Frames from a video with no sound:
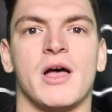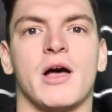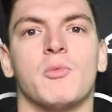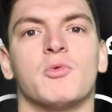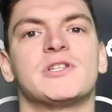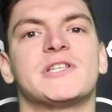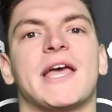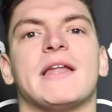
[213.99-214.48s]

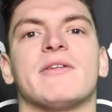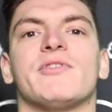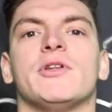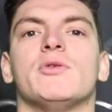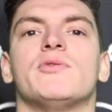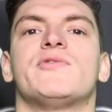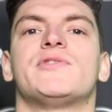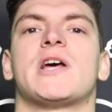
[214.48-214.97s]
And once again, if
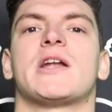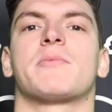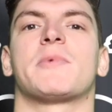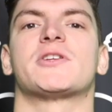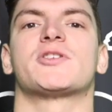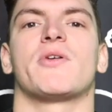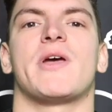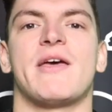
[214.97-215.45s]
you're new to the channel,
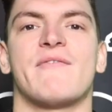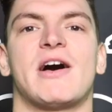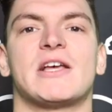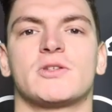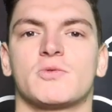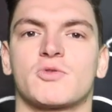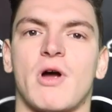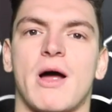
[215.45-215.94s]
make sure you hit
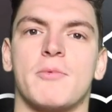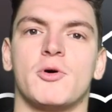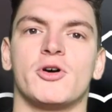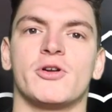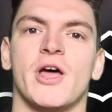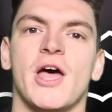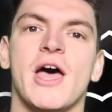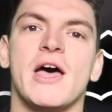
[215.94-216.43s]
that subscribe
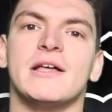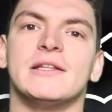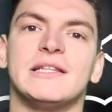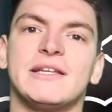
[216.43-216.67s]
button,